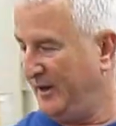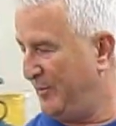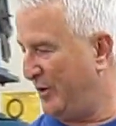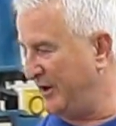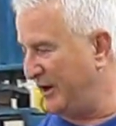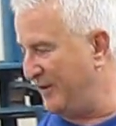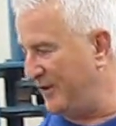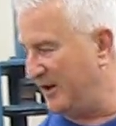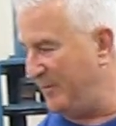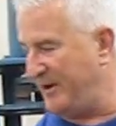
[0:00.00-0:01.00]
put it on
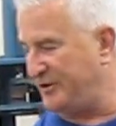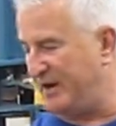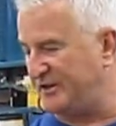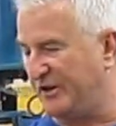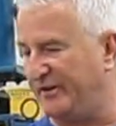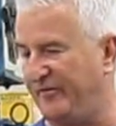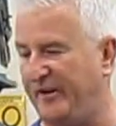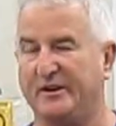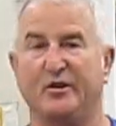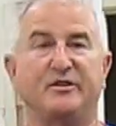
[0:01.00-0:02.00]
there, make sure it has a good
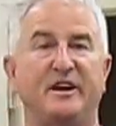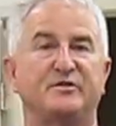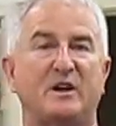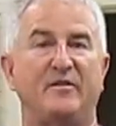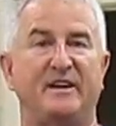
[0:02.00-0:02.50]
fit, go test drive it